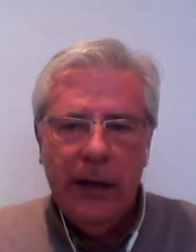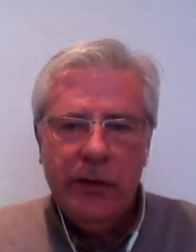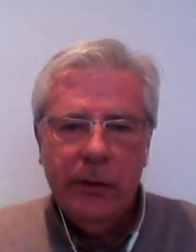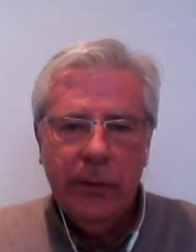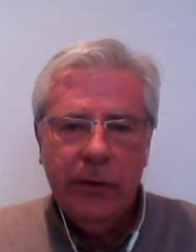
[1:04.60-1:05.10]

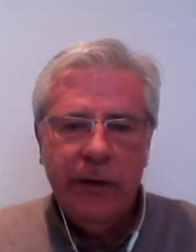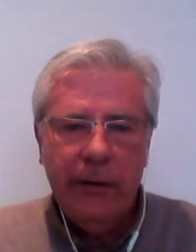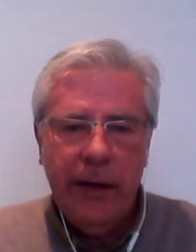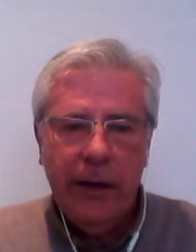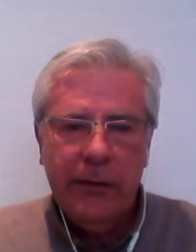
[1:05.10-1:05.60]
due at
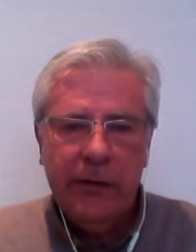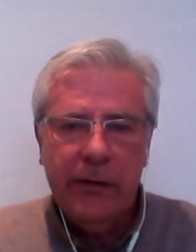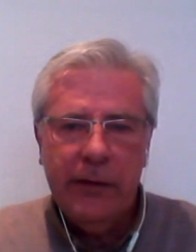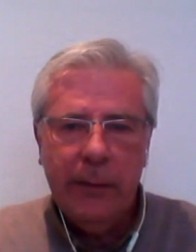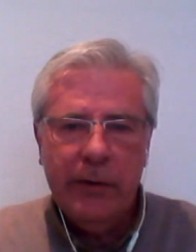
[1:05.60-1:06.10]
Fairyhouse on
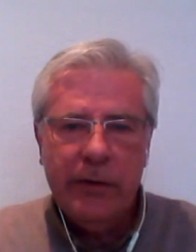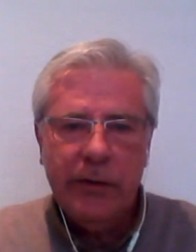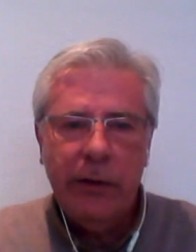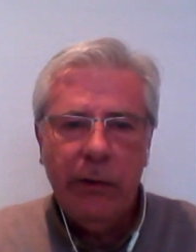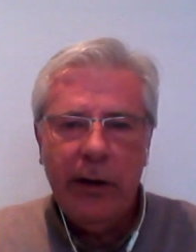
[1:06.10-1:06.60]
Sunday with
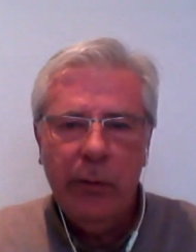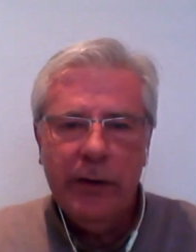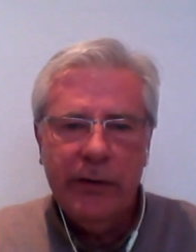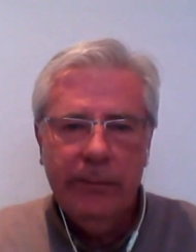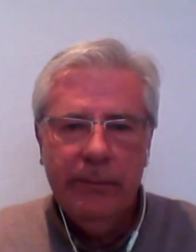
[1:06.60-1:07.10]
three great
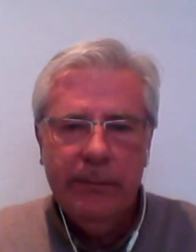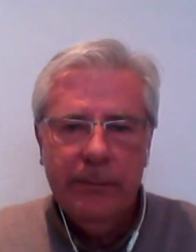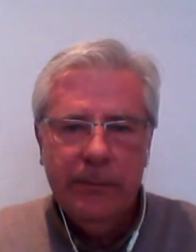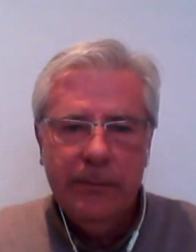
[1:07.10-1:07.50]
ones.